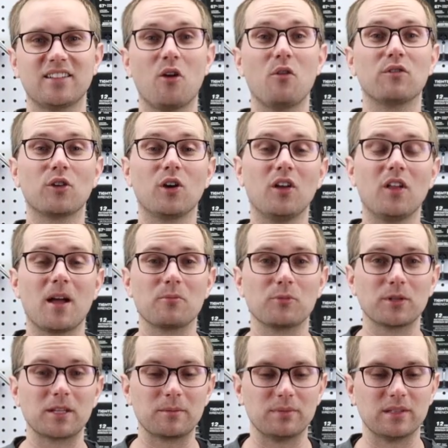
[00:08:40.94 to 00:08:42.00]
Overall, I'm
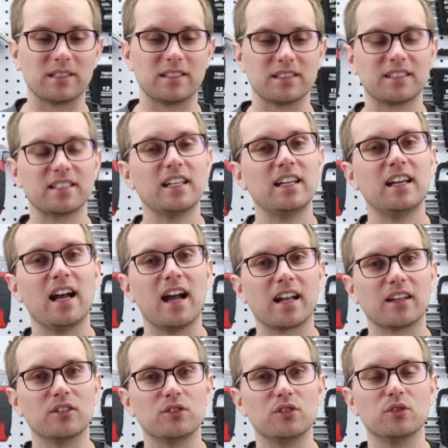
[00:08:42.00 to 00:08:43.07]
really pleased. I'm
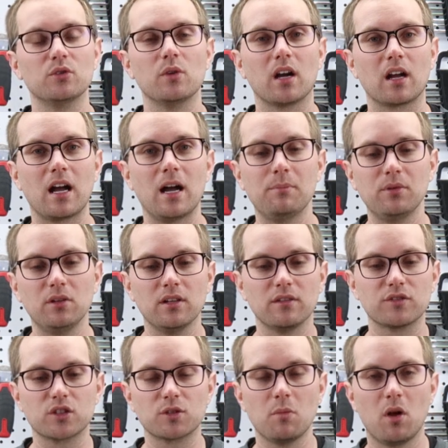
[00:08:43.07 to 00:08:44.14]
going to do a couple
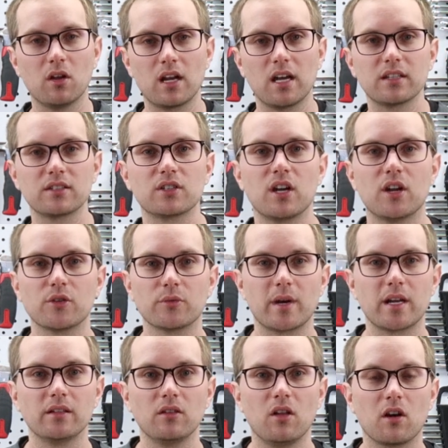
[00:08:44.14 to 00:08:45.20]
of small cuts on the
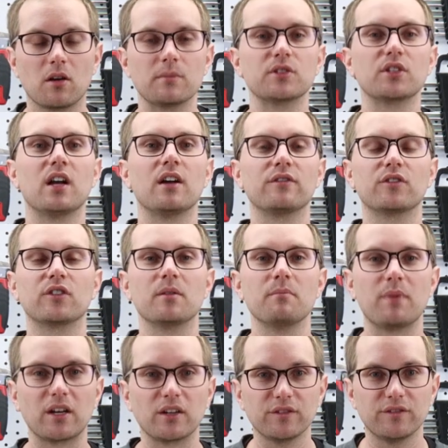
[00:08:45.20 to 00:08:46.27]
radial arm saw for a
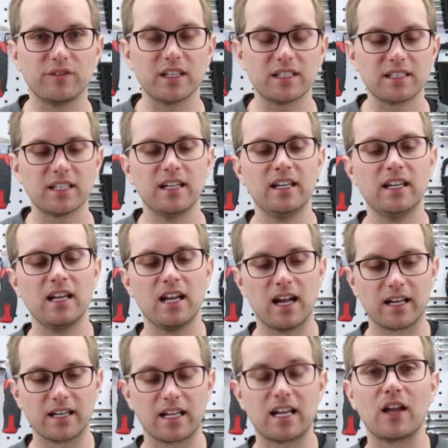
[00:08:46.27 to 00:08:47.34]
better fit.
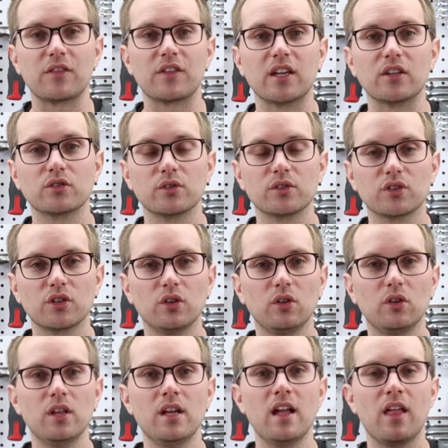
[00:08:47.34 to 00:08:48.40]
I'm going to cut the entrance
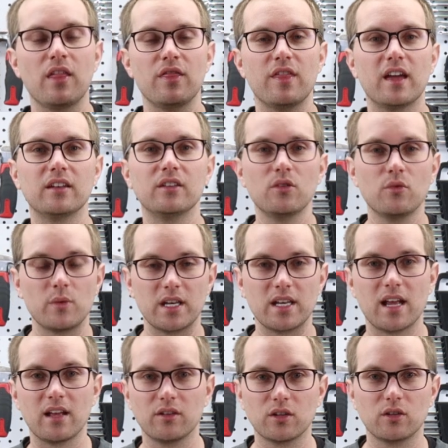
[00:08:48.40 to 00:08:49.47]
hole, then we
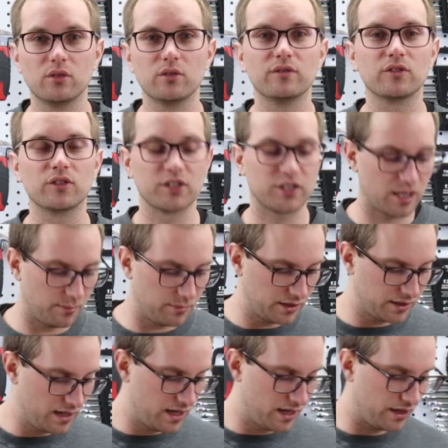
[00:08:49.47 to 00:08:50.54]
nail and glue for
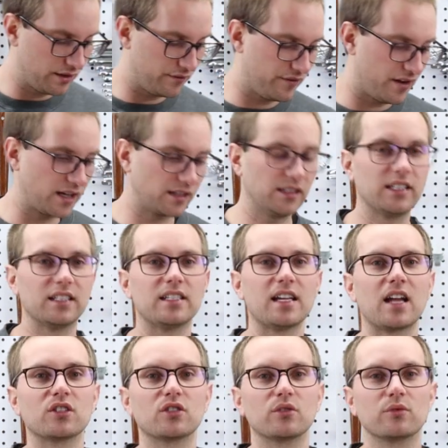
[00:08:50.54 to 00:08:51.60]
assembly, and finally
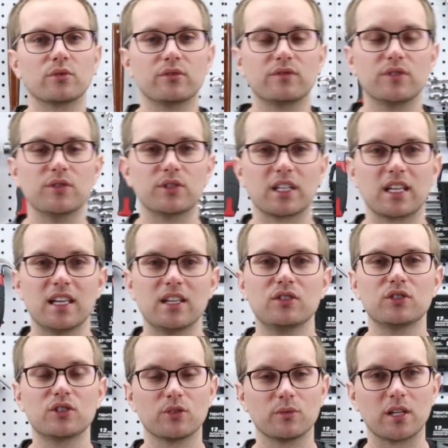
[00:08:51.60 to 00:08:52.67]
attach the roof using a
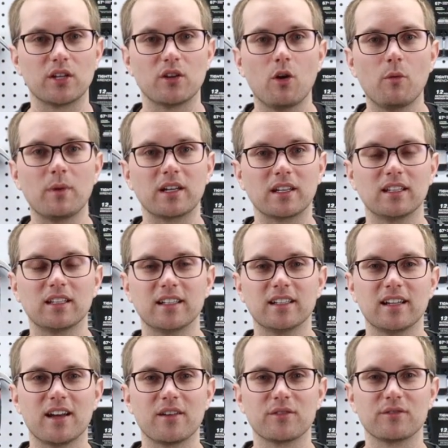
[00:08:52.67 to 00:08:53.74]
hinge so we can open and clean
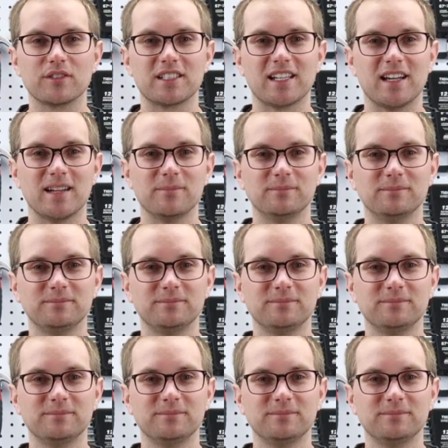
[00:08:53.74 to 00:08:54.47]
it out over time.